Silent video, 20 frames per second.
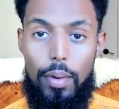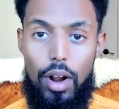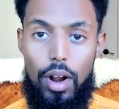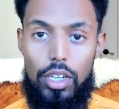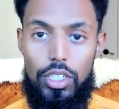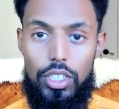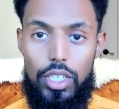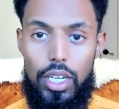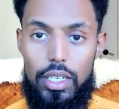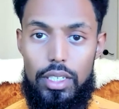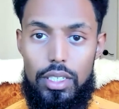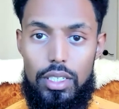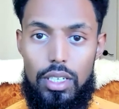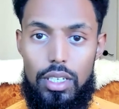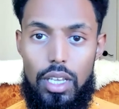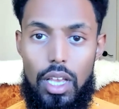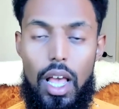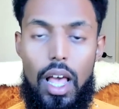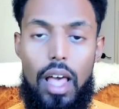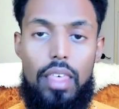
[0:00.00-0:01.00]
projects
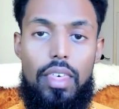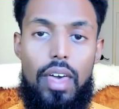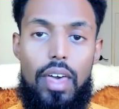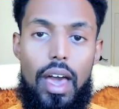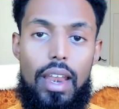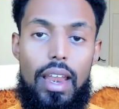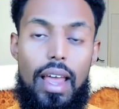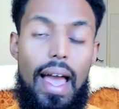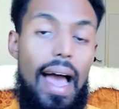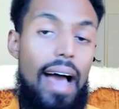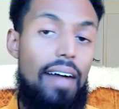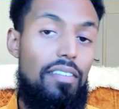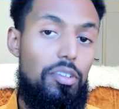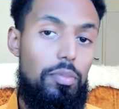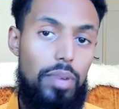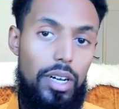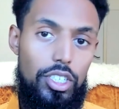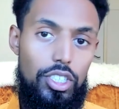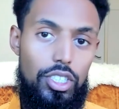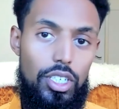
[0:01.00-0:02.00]
that have a
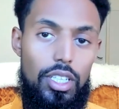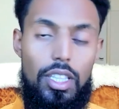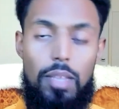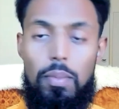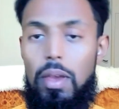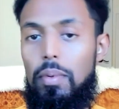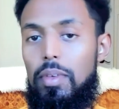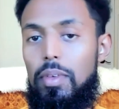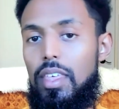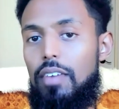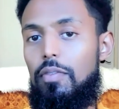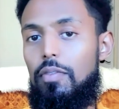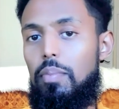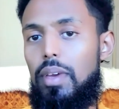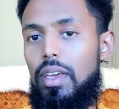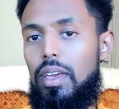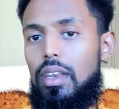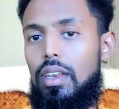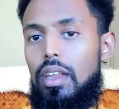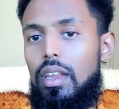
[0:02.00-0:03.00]
budget, that maybe they've
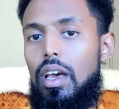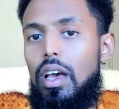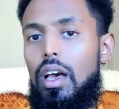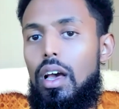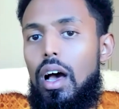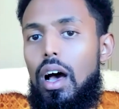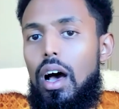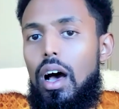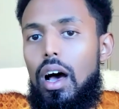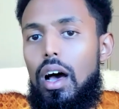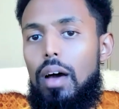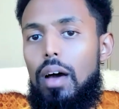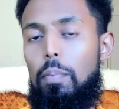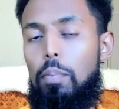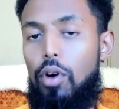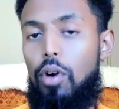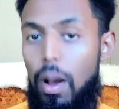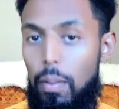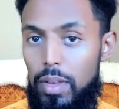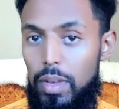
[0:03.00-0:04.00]
been
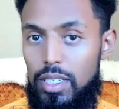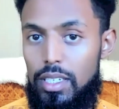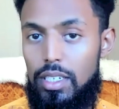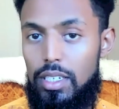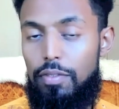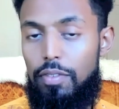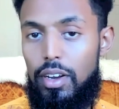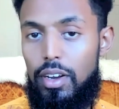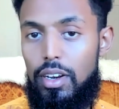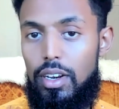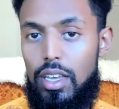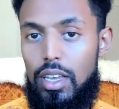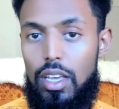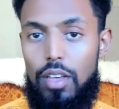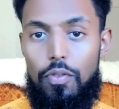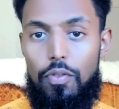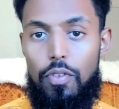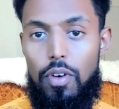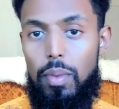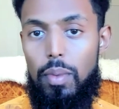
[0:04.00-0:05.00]
promised
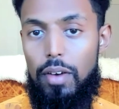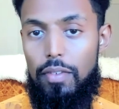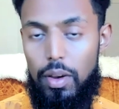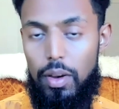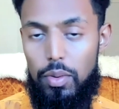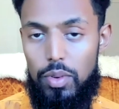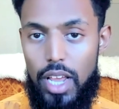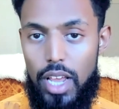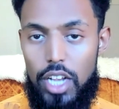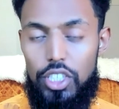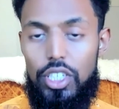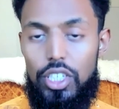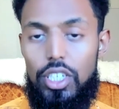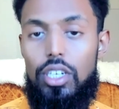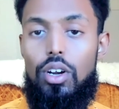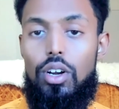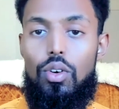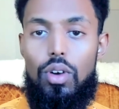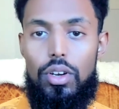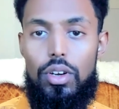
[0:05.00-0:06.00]
funding from a
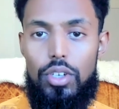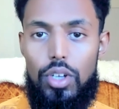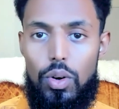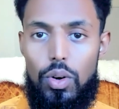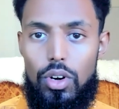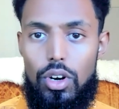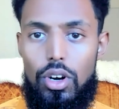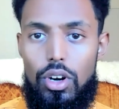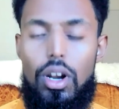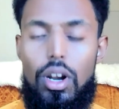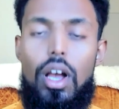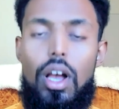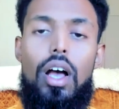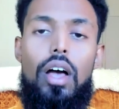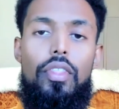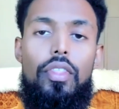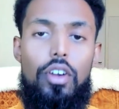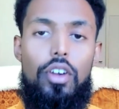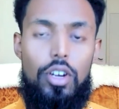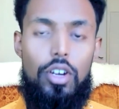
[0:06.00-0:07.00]
foundation or a donor.
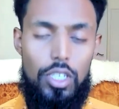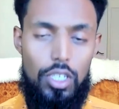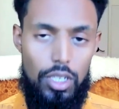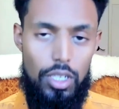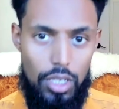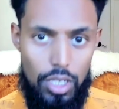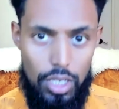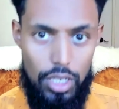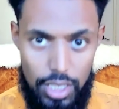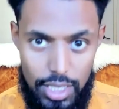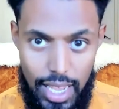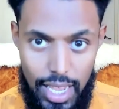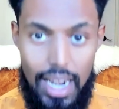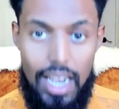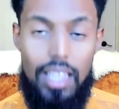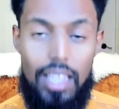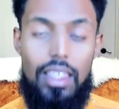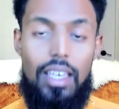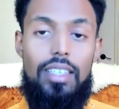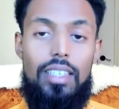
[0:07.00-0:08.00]
They're
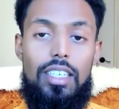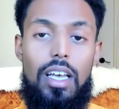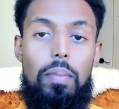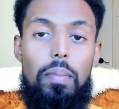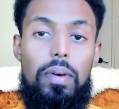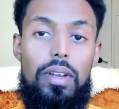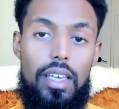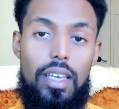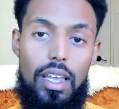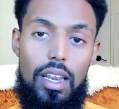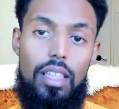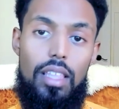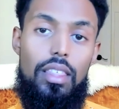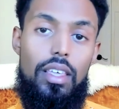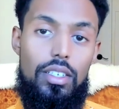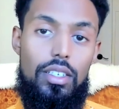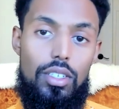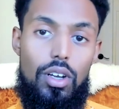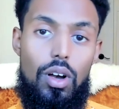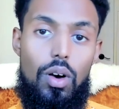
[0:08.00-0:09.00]
setting things up and getting
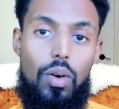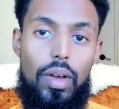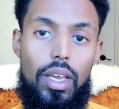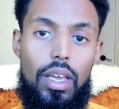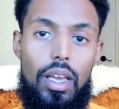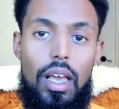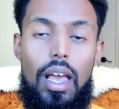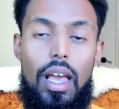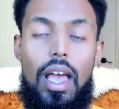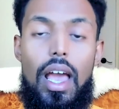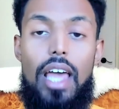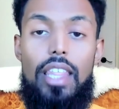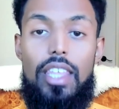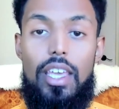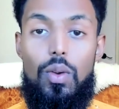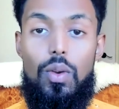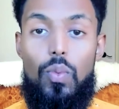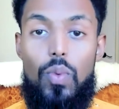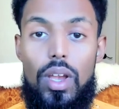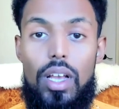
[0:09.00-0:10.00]
things going, and
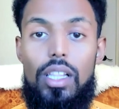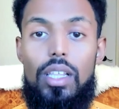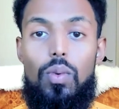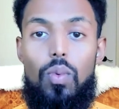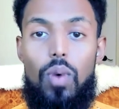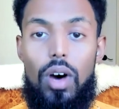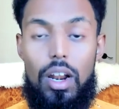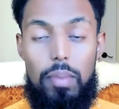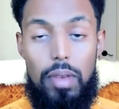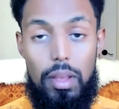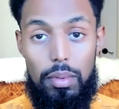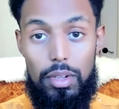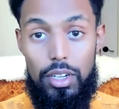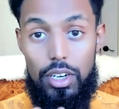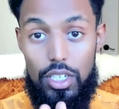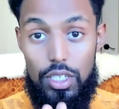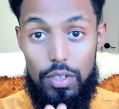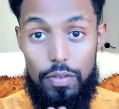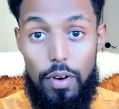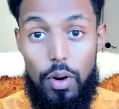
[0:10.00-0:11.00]
they really want to be able to
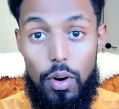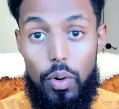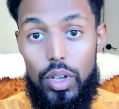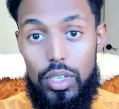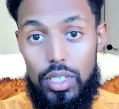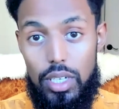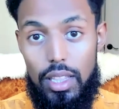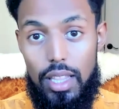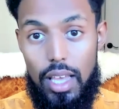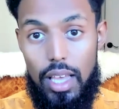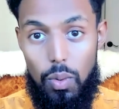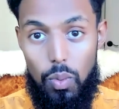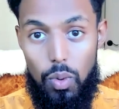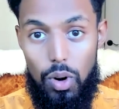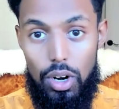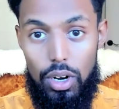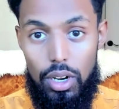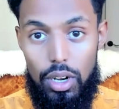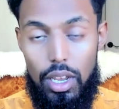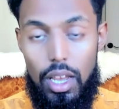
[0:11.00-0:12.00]
just focus on that
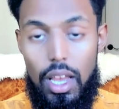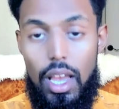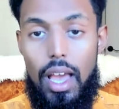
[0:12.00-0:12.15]
work